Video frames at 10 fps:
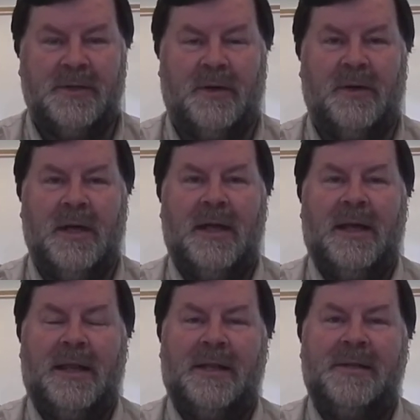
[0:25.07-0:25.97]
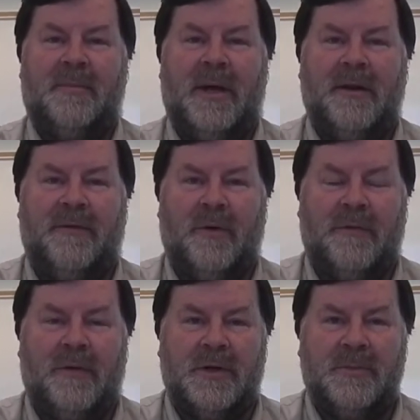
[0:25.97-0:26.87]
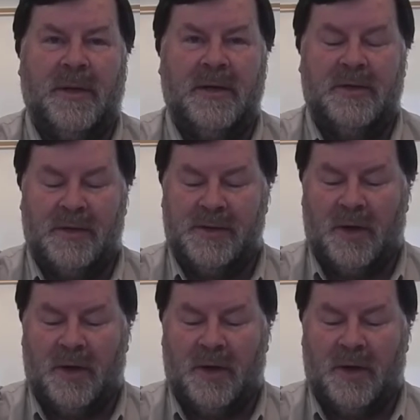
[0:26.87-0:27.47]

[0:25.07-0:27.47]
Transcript: So that's the metaphor for explaining to us.